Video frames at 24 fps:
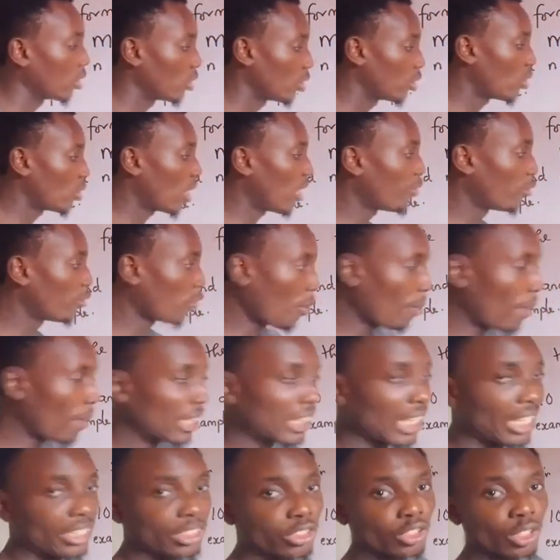You have numbers
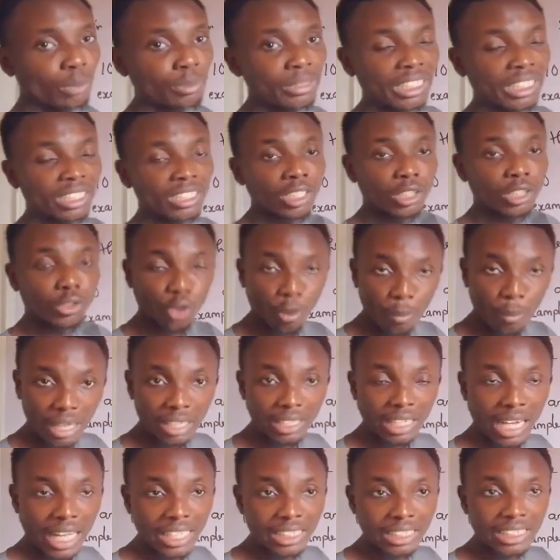like this represented normally
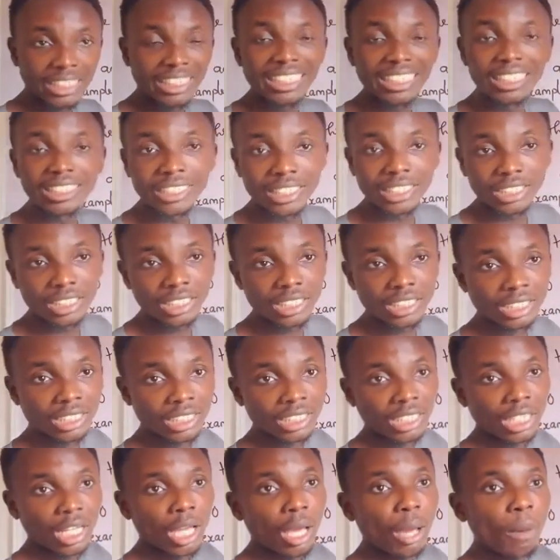like this in digits,
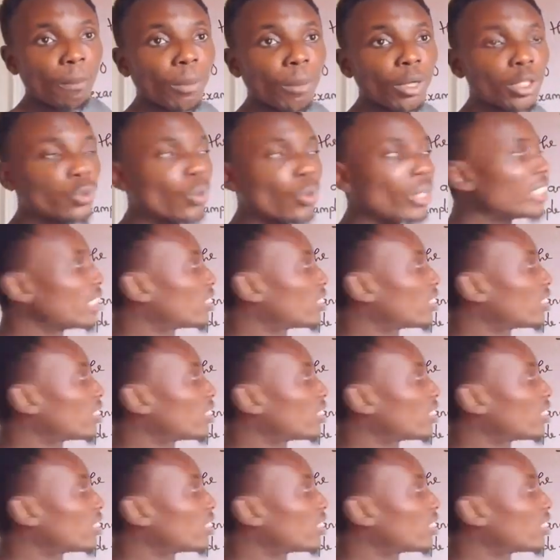but when